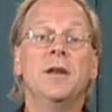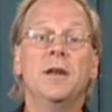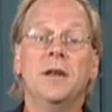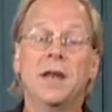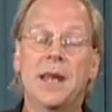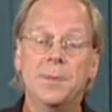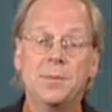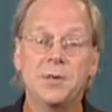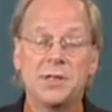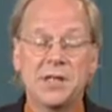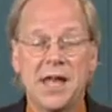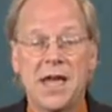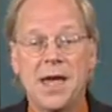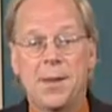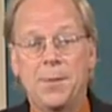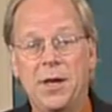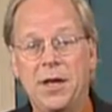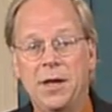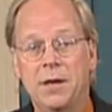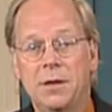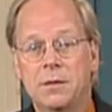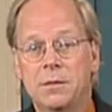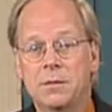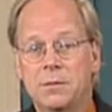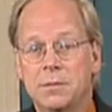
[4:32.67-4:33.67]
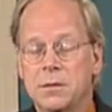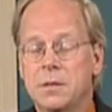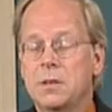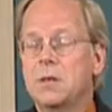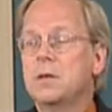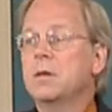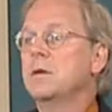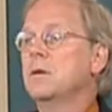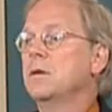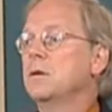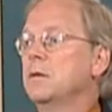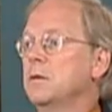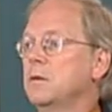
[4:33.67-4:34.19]
named Tammy.
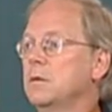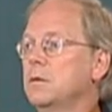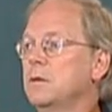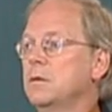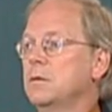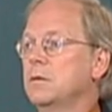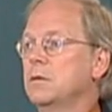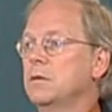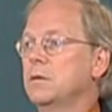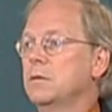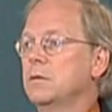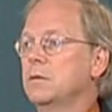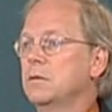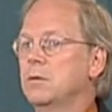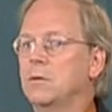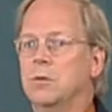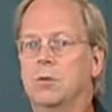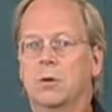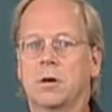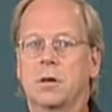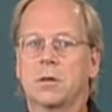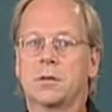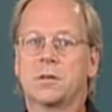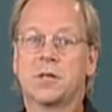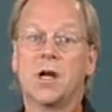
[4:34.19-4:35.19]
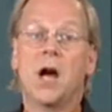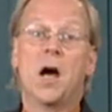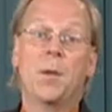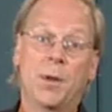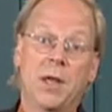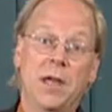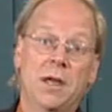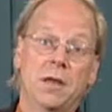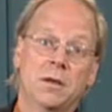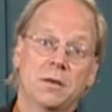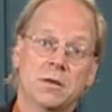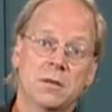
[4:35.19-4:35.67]
Or Tommy.